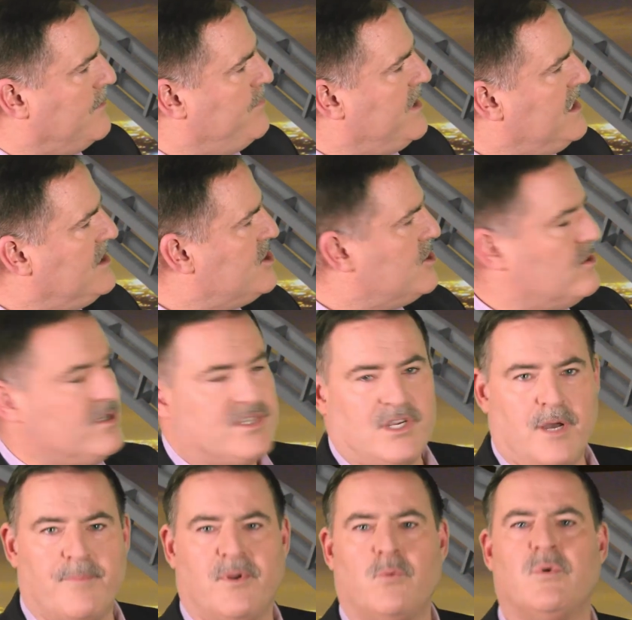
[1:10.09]
a big insurance
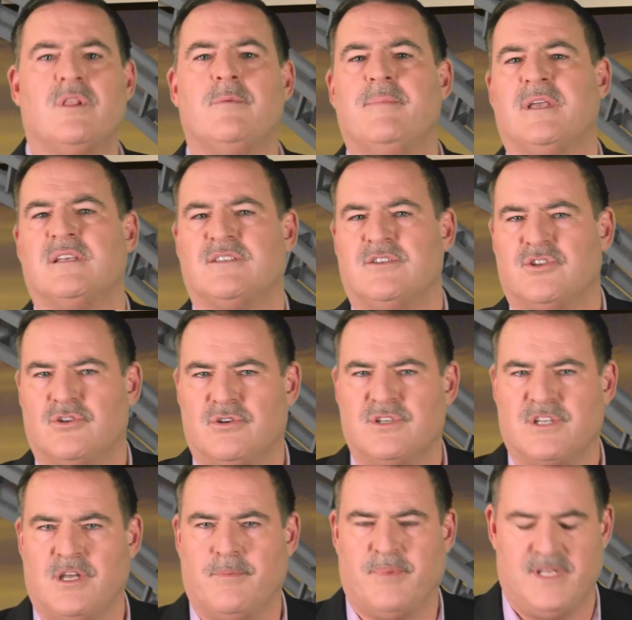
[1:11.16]
company, one of the biggest insurance
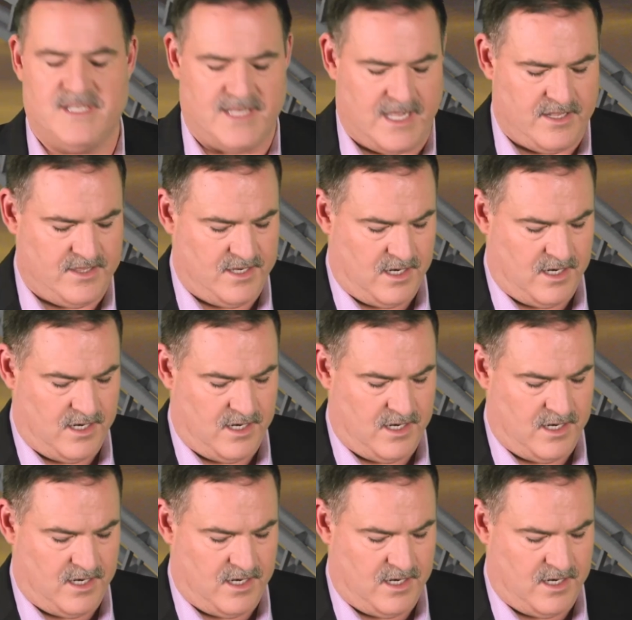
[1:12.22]
companies out